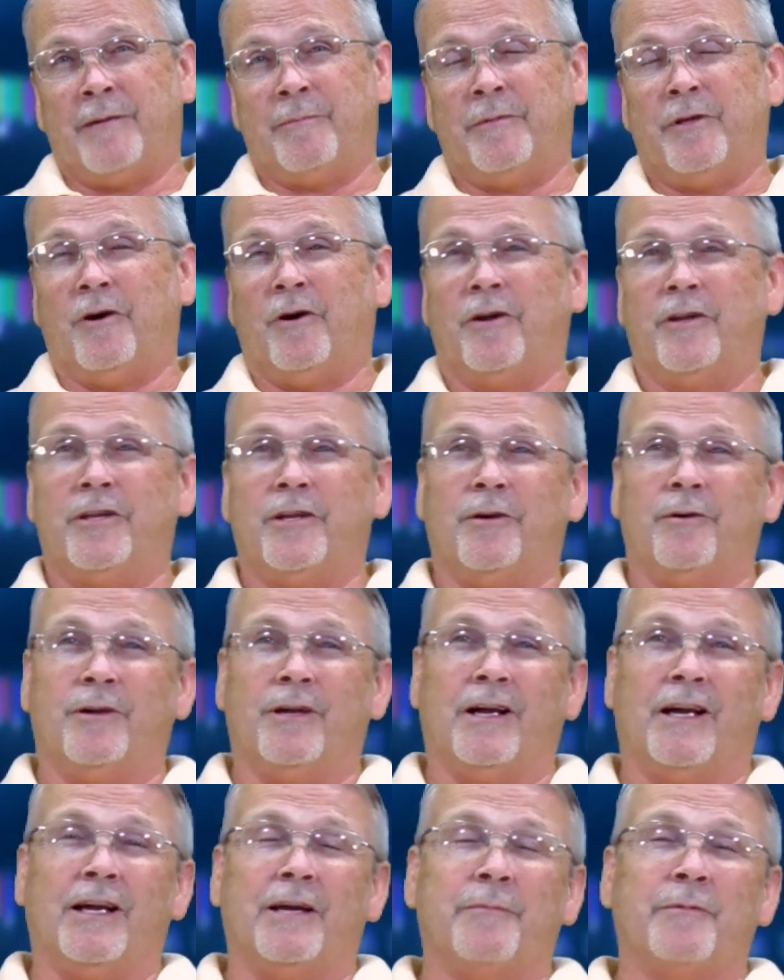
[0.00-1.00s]
I'm the audio
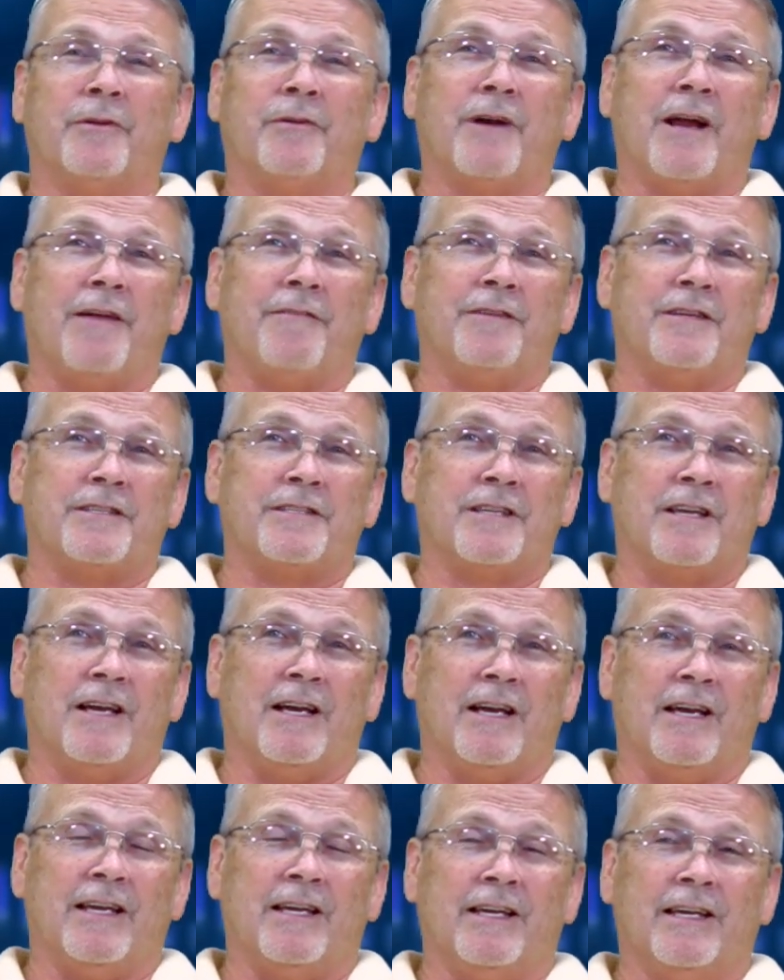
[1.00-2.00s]
guy, I'm the graphics
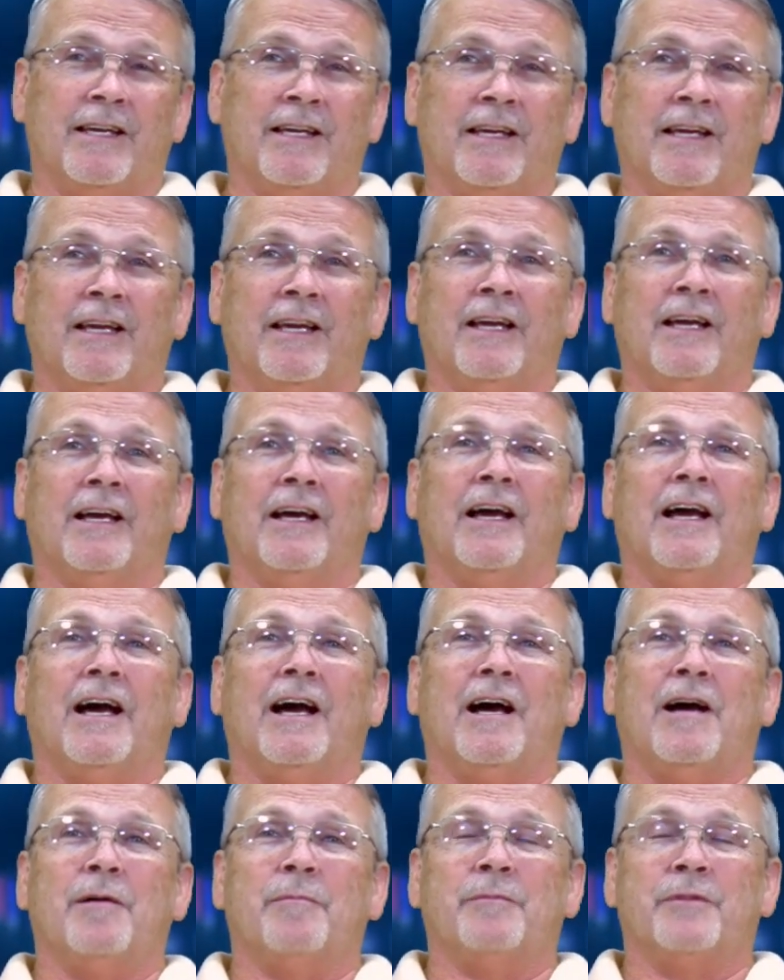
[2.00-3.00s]
guy.
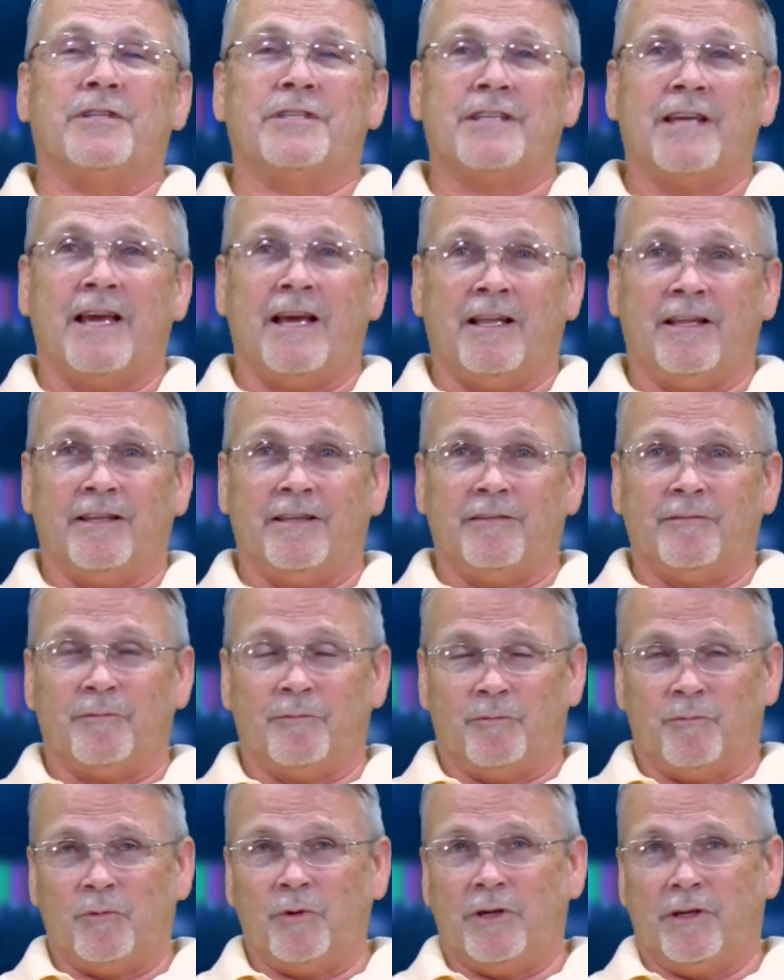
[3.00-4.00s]
I'm the talent,
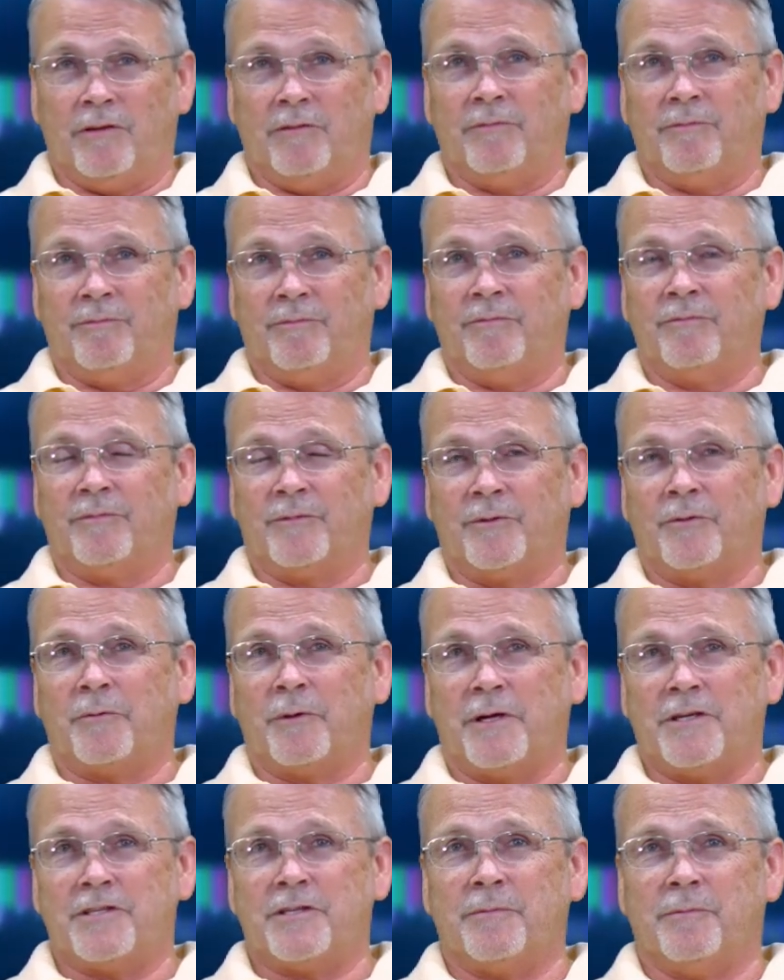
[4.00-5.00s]
well,
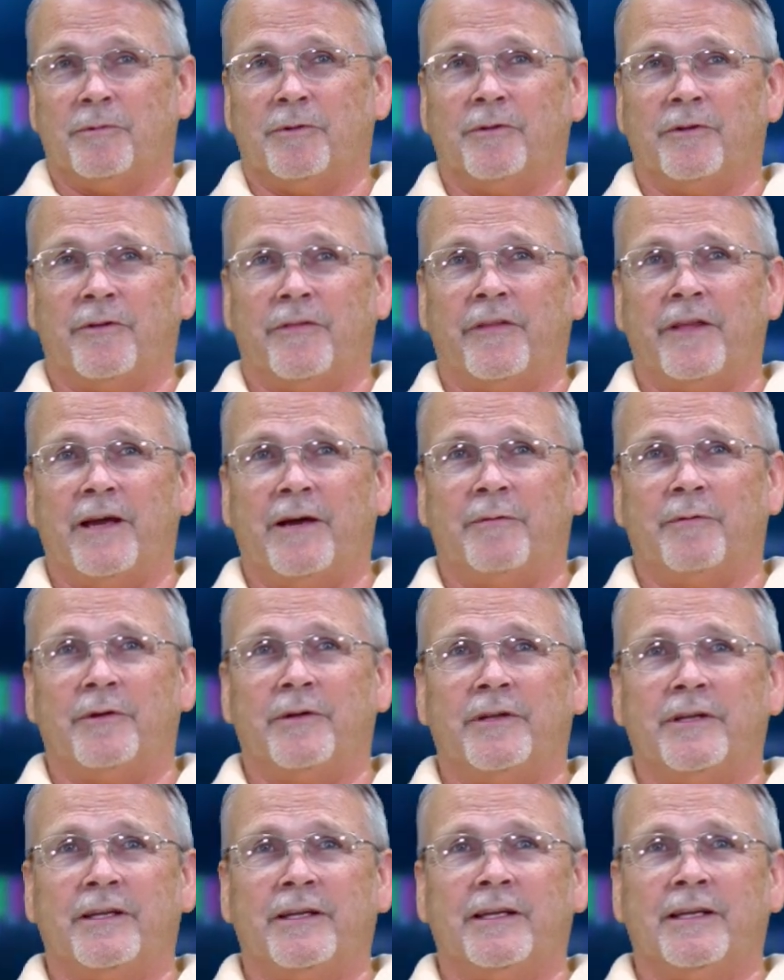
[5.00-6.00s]
questionable on that
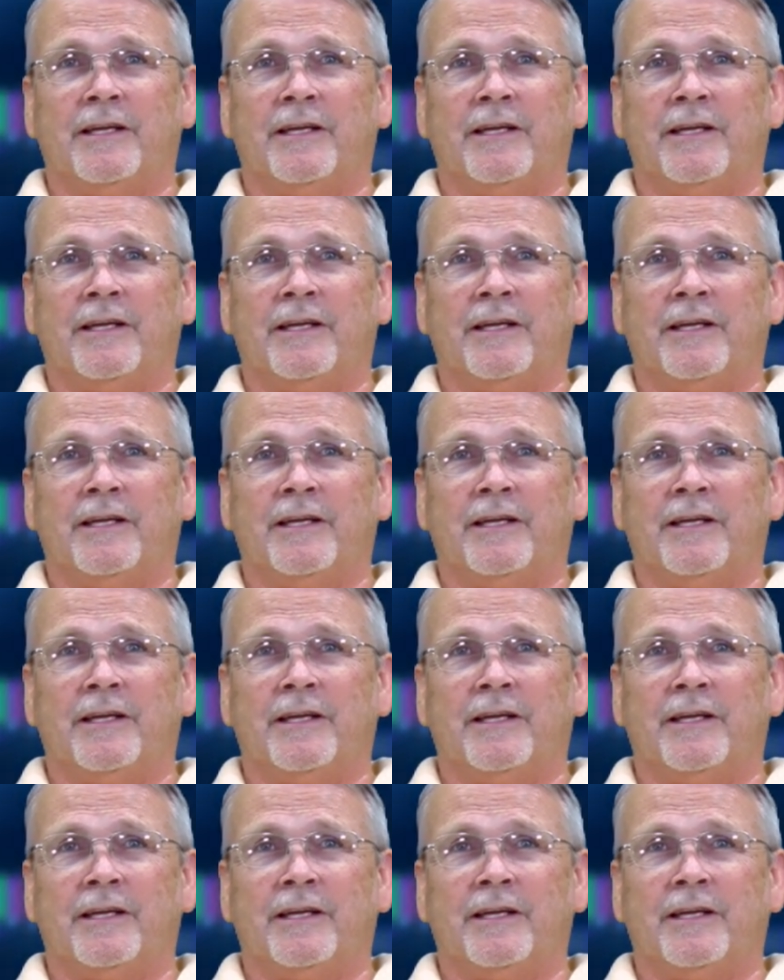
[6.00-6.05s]
one.